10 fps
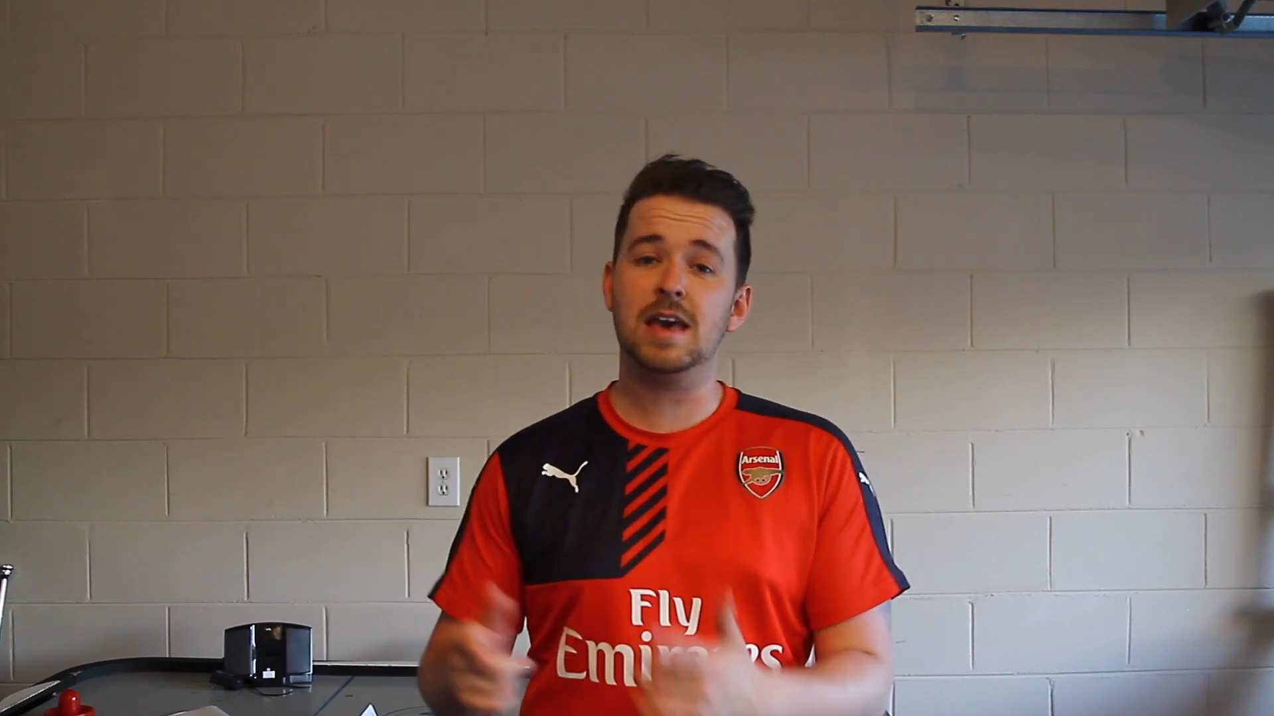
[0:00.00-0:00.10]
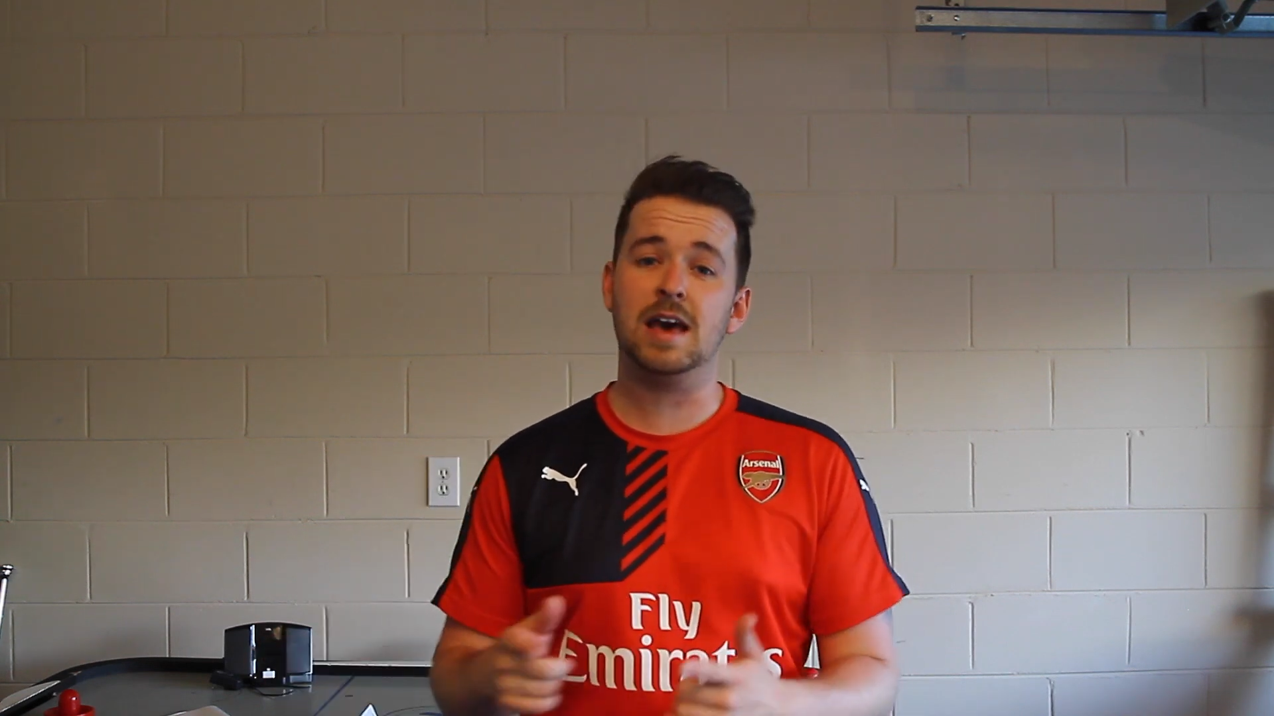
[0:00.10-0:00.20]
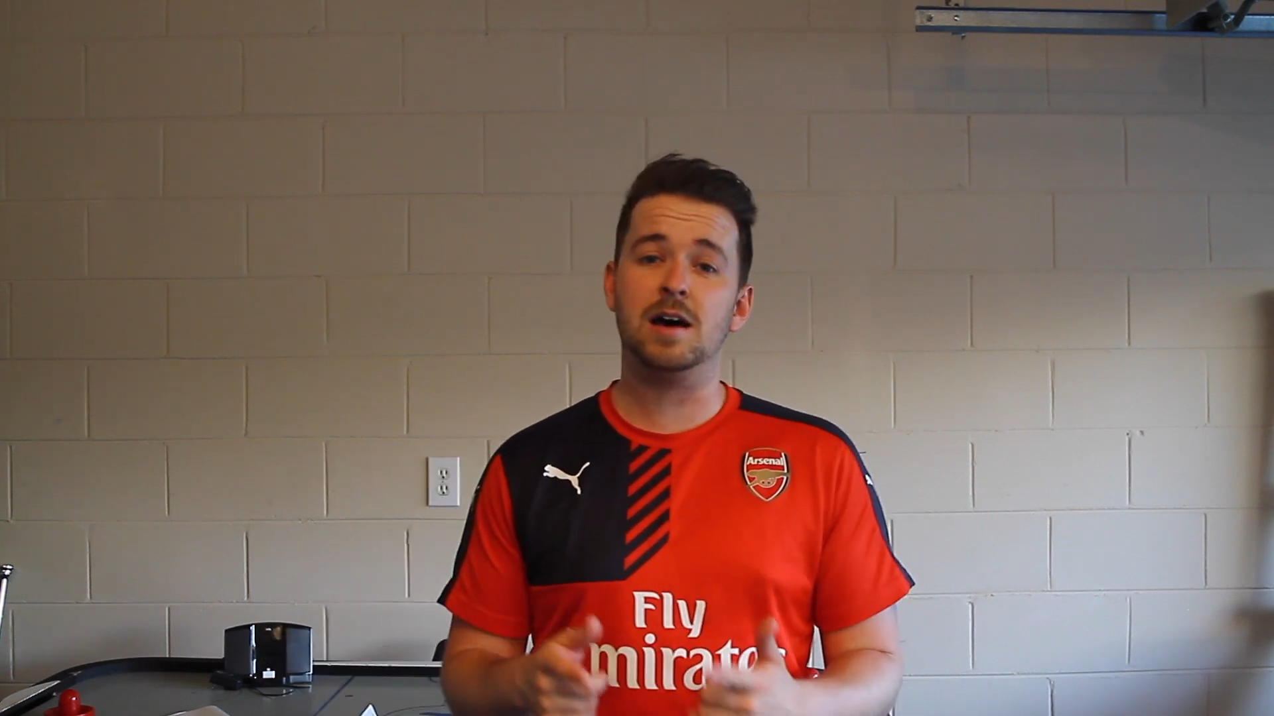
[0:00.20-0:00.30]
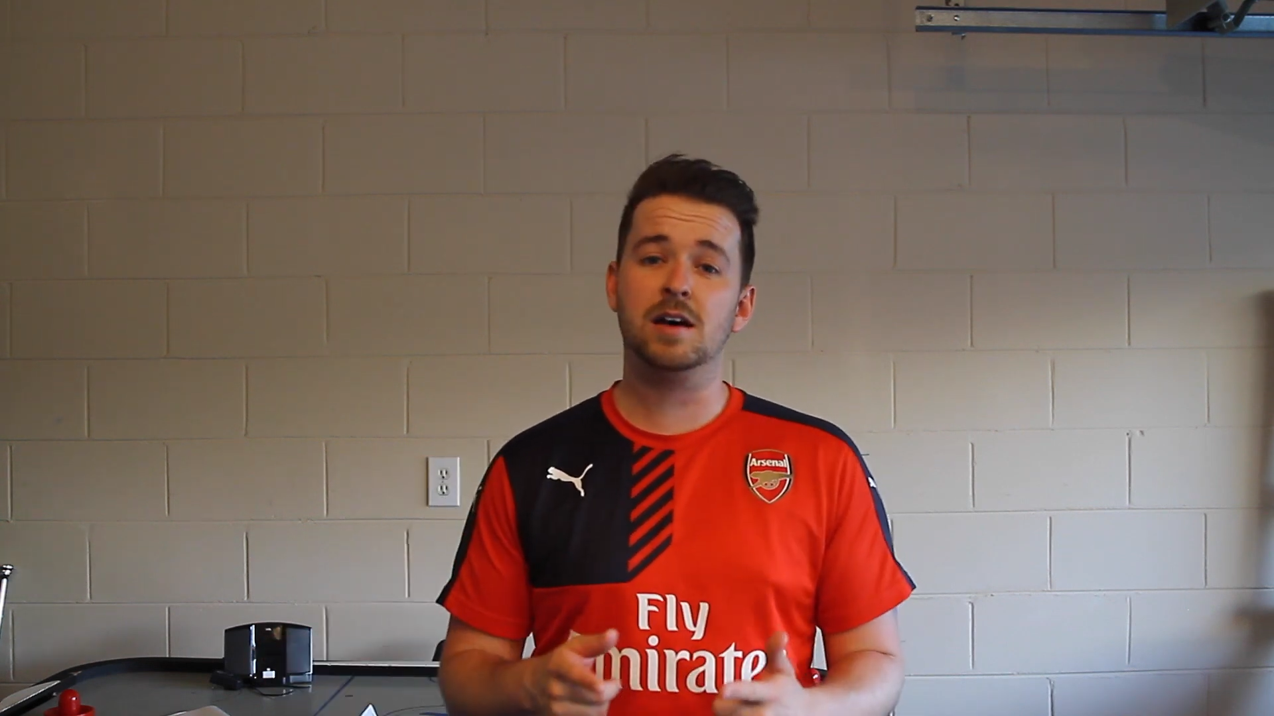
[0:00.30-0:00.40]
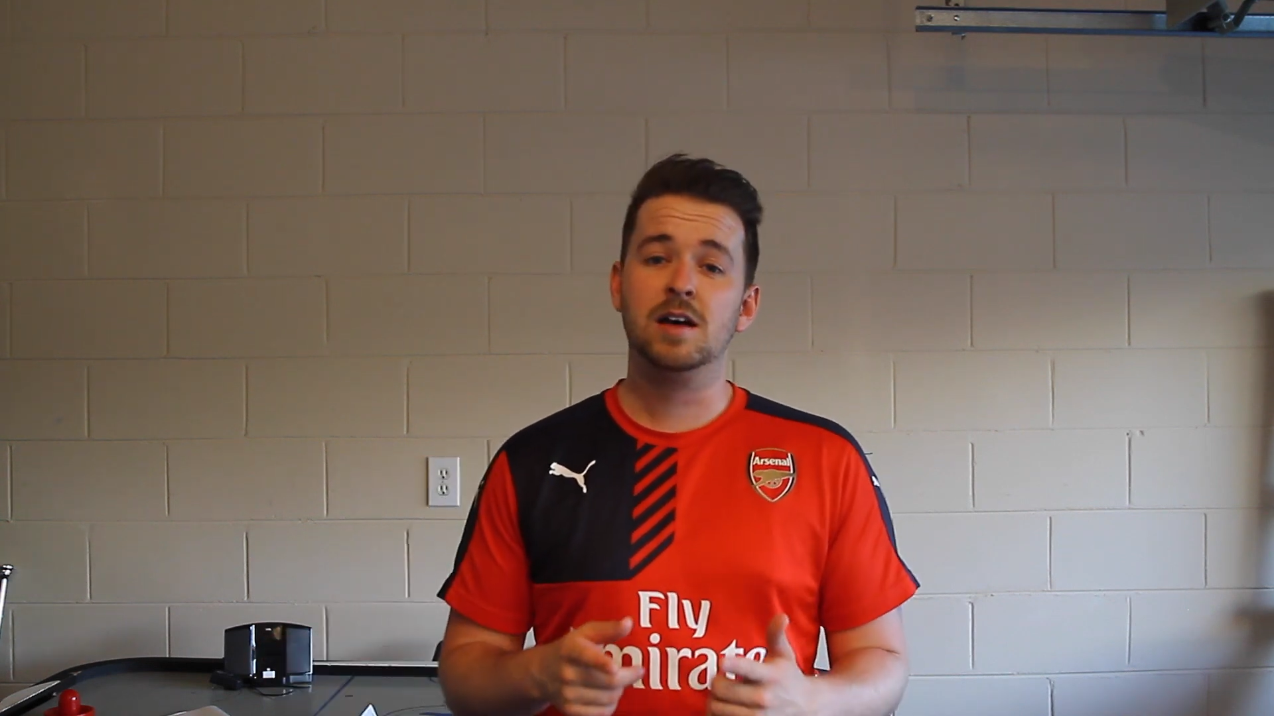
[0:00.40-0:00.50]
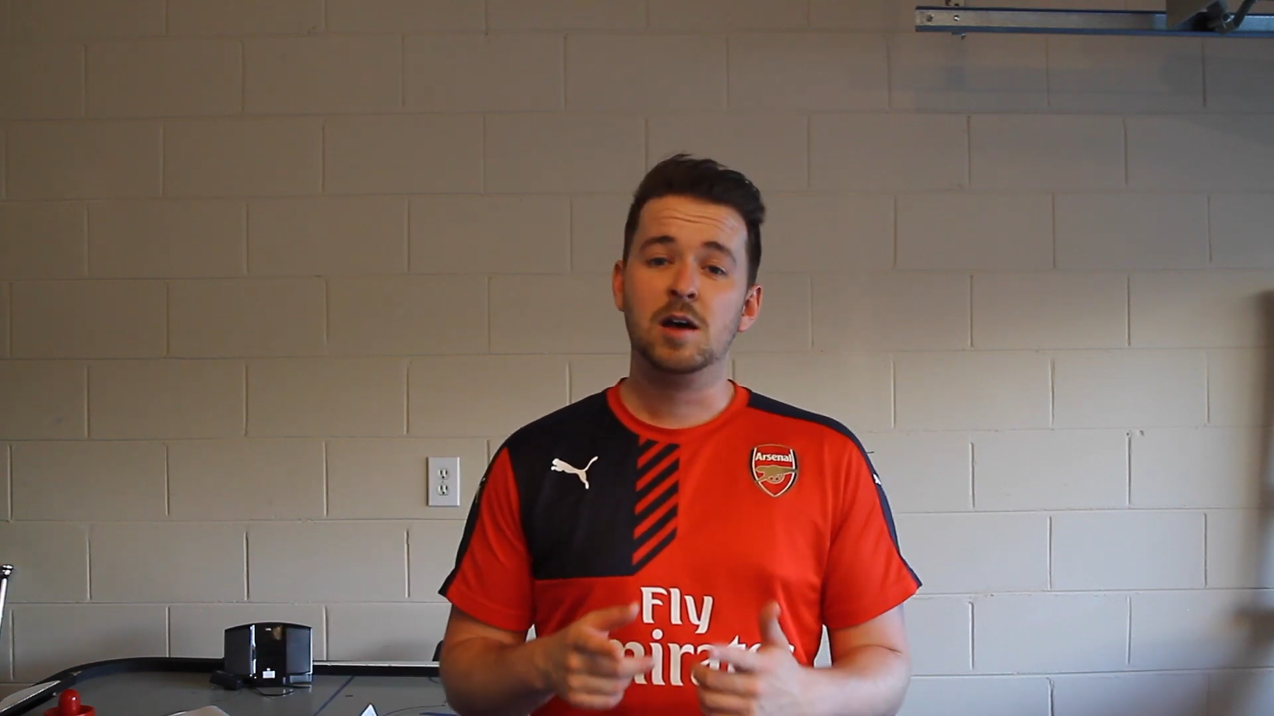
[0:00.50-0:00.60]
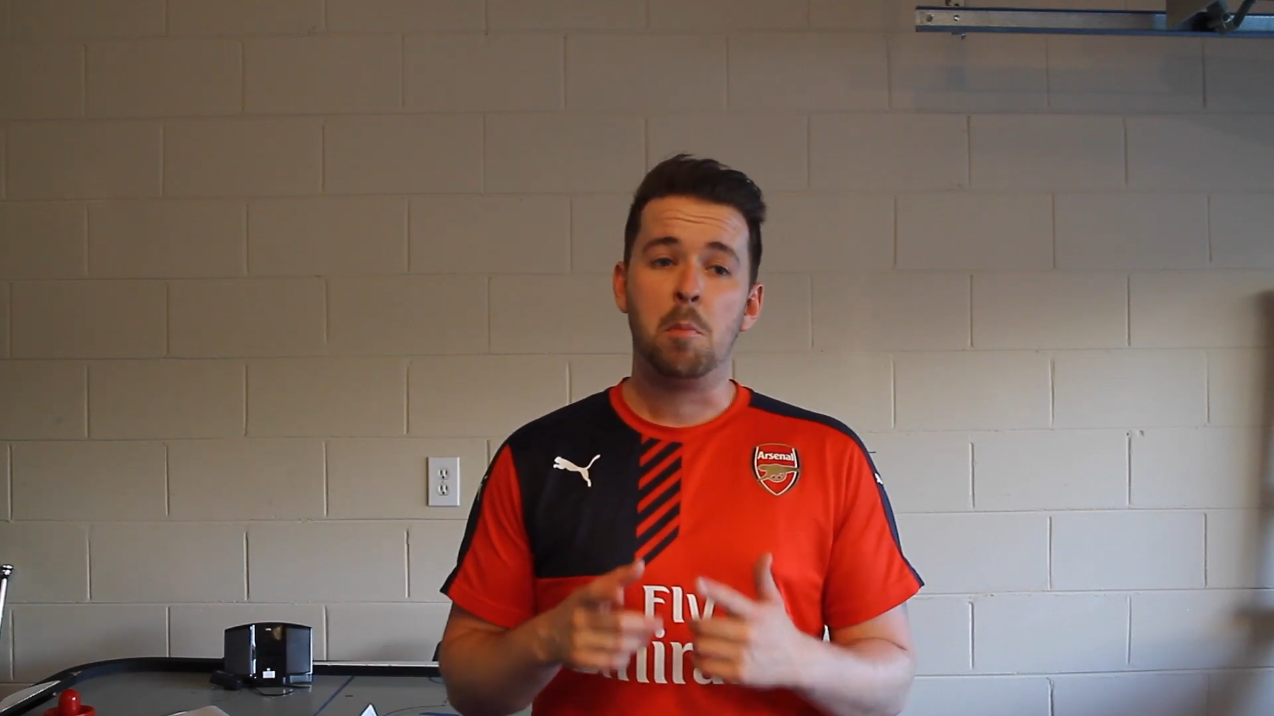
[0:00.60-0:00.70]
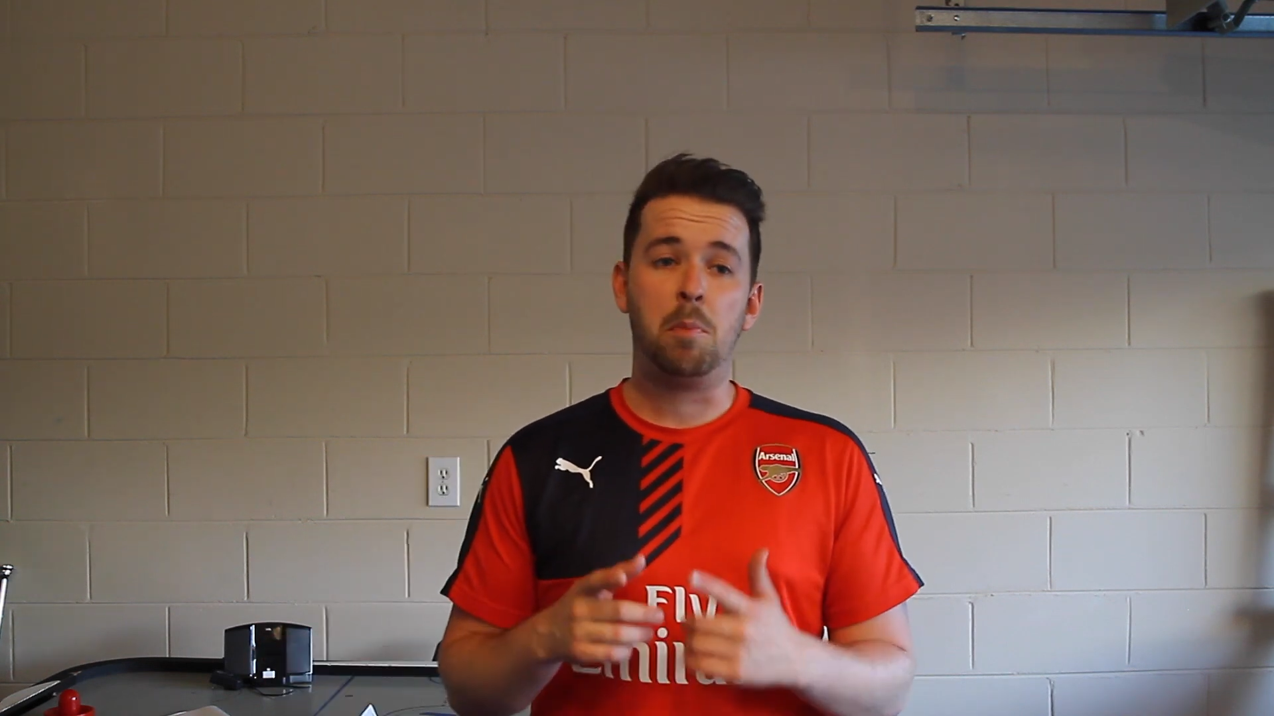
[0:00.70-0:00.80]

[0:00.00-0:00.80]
get a